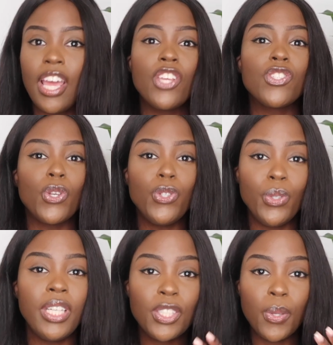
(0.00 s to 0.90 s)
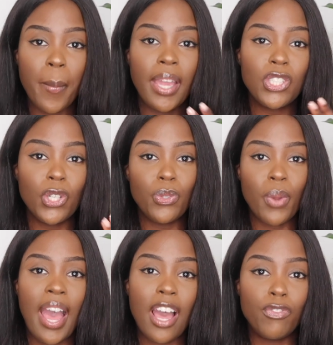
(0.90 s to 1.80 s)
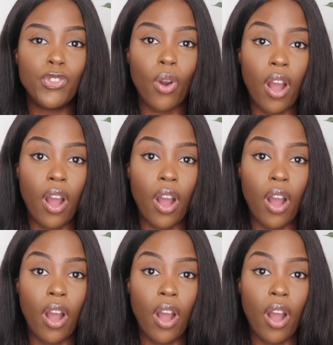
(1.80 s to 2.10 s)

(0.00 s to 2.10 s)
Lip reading: So you need to make sure you have your